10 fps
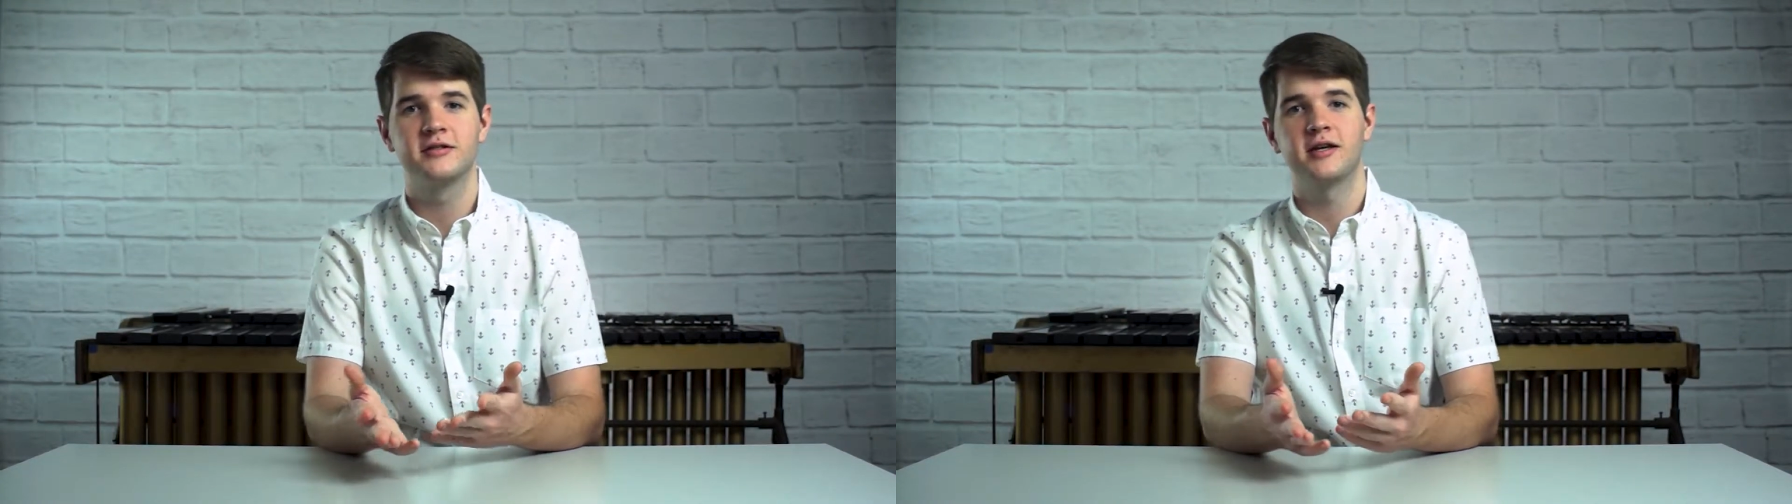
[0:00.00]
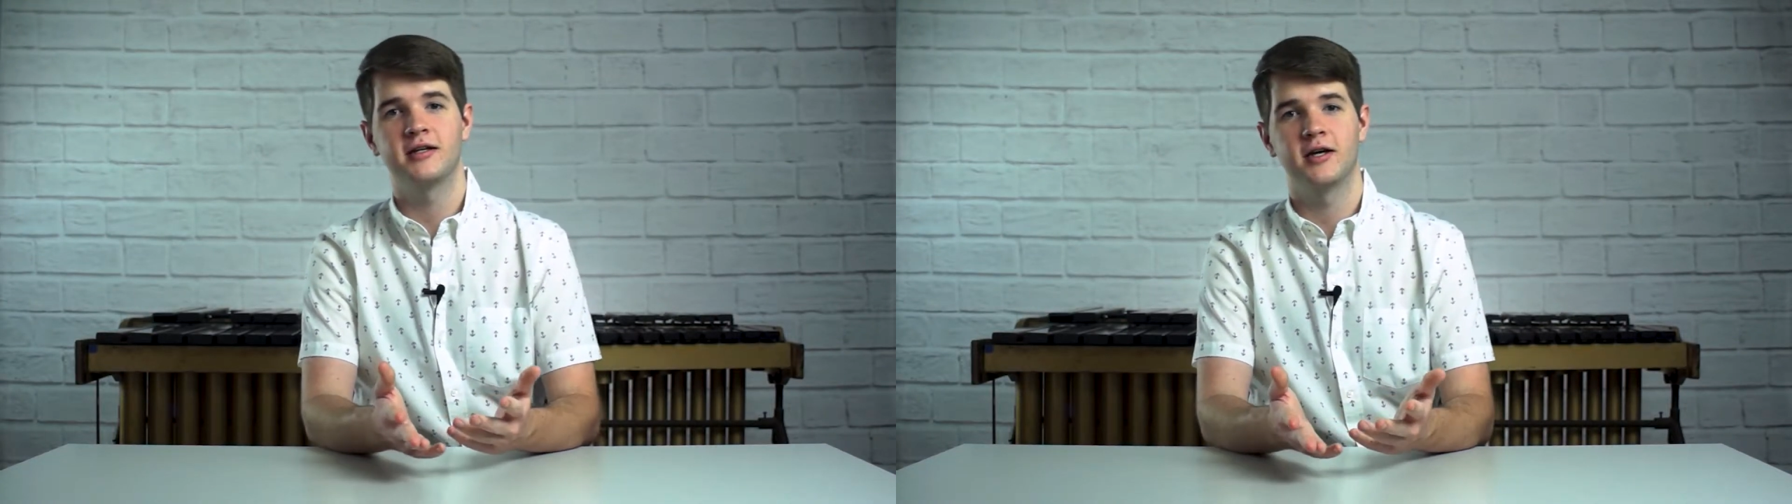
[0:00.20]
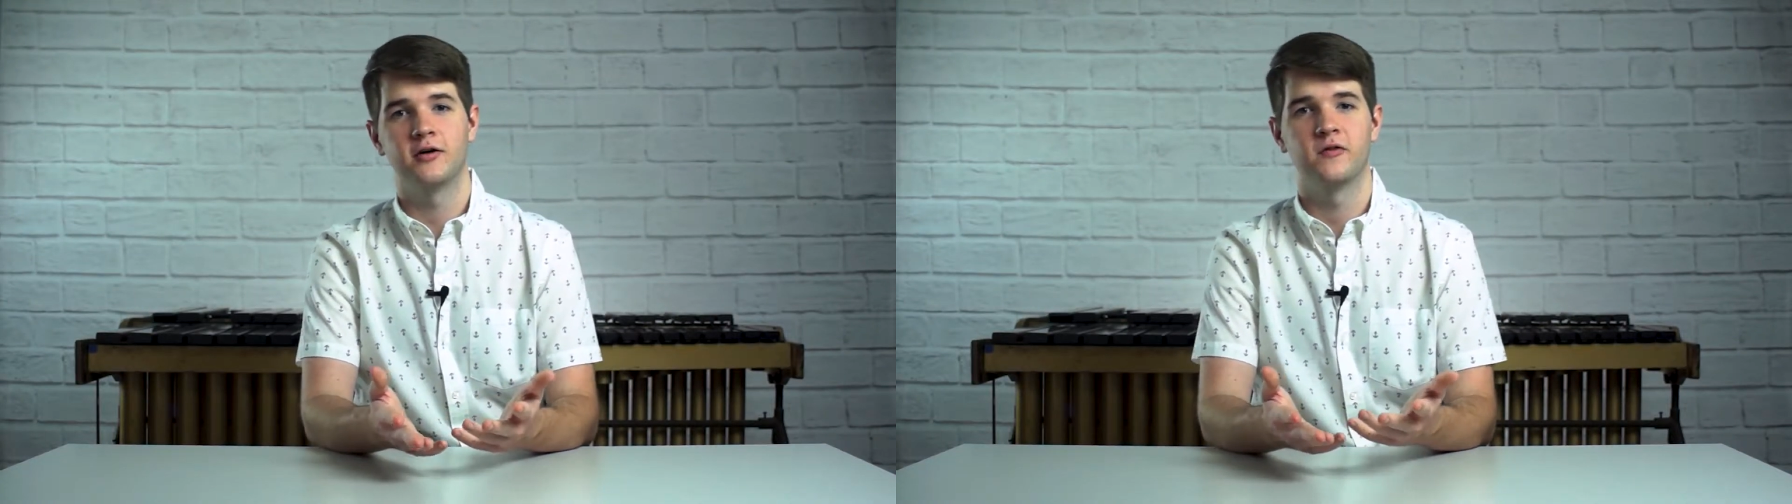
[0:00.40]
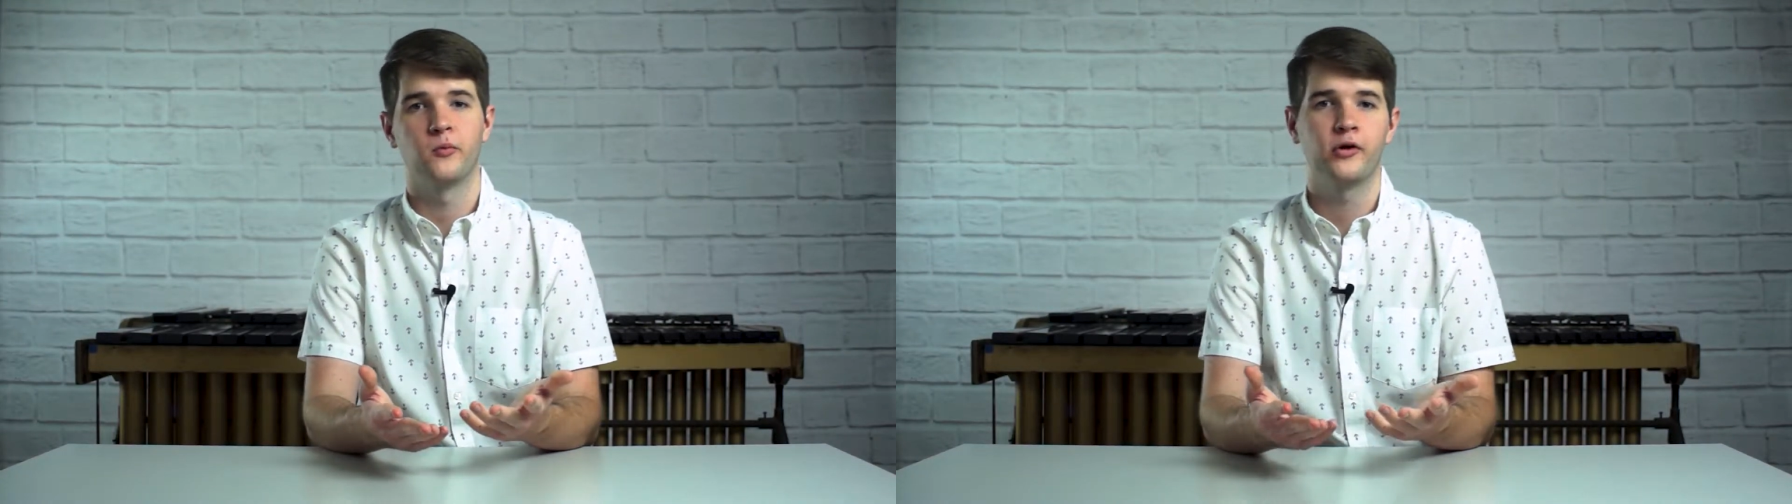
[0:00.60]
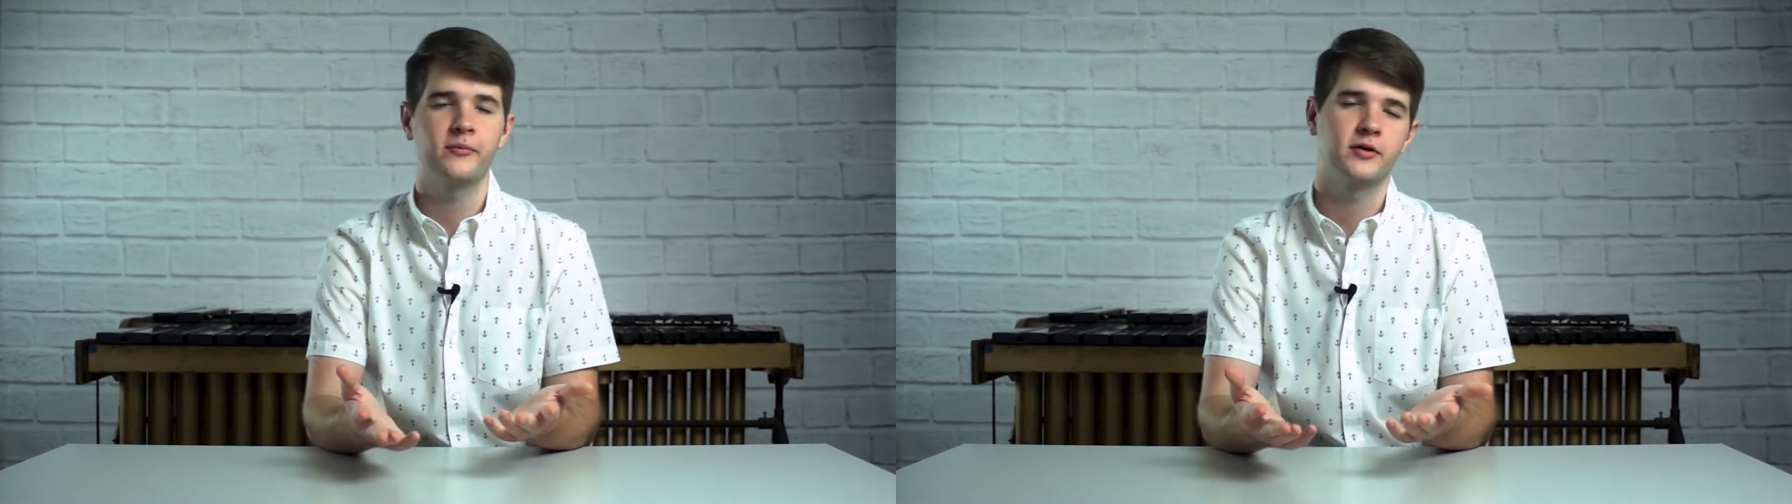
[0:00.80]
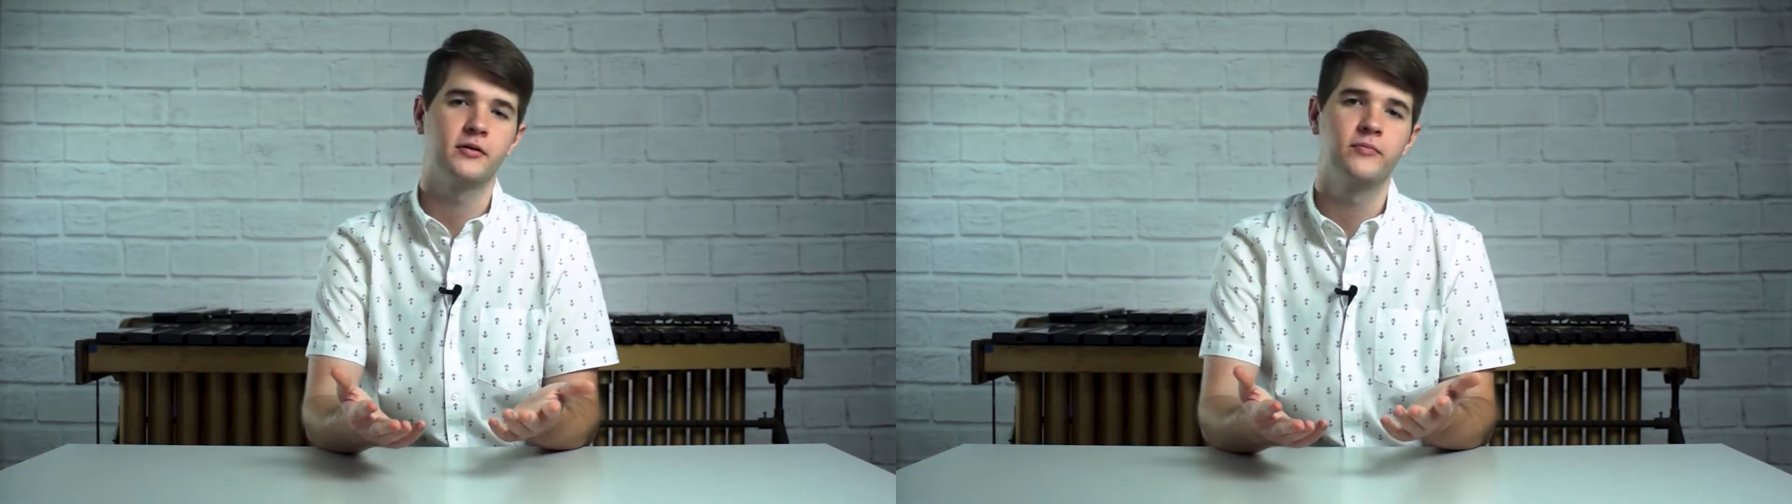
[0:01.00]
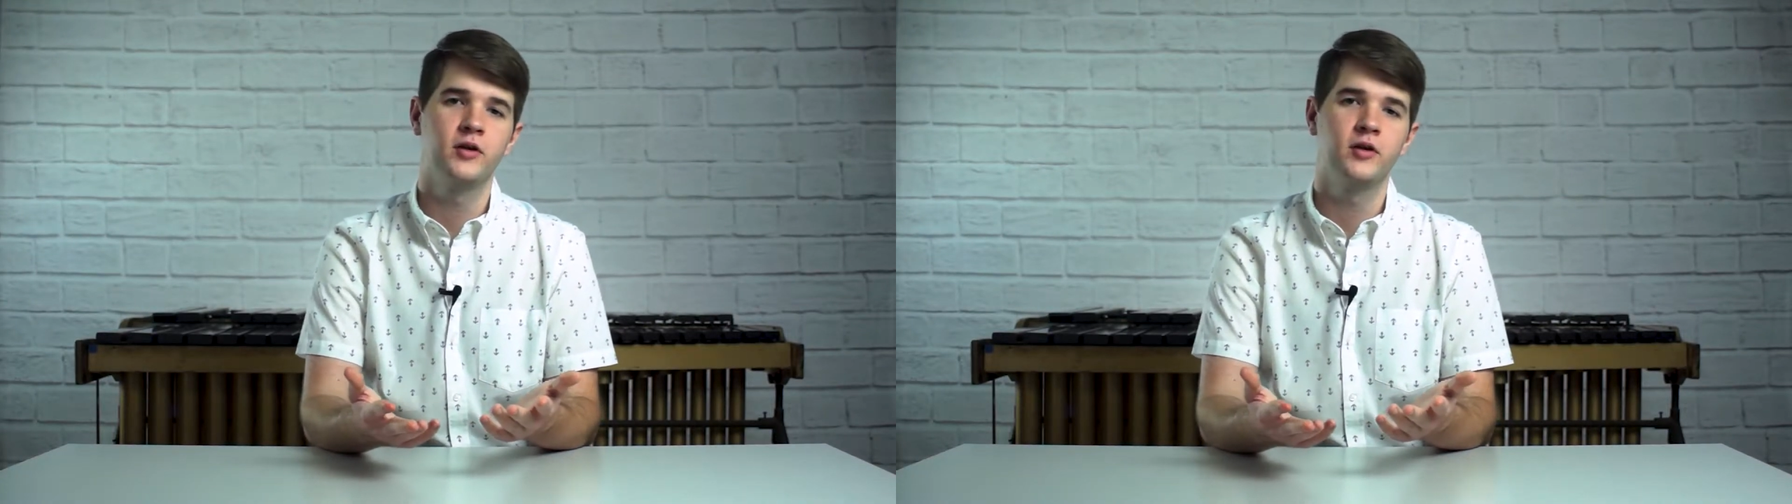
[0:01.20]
to take care of the marimba.